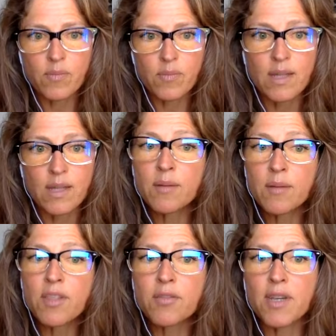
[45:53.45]
Now
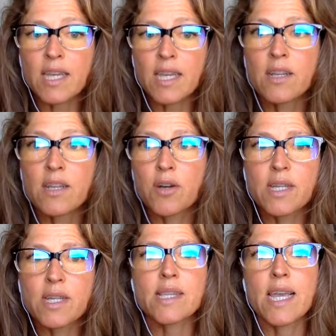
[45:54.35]
number 3,
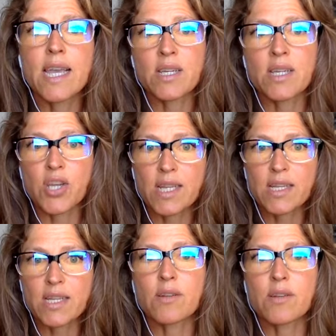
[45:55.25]
notice and be
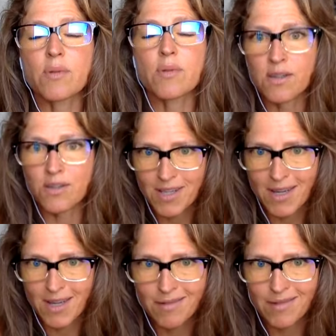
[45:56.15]
gentle with
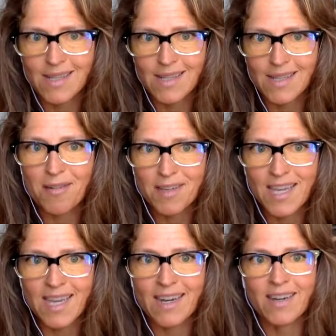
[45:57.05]
yourself and
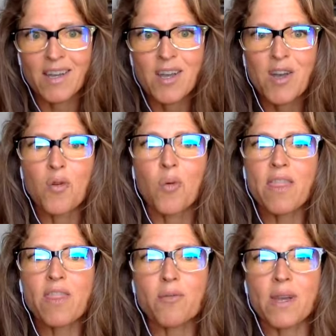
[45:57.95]
self-care.
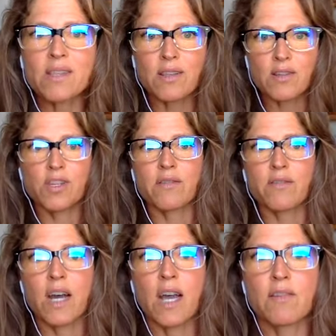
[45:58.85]
With the resolution of a
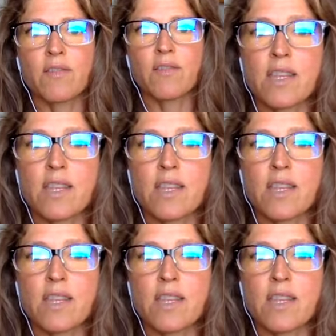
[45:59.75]
conflict, the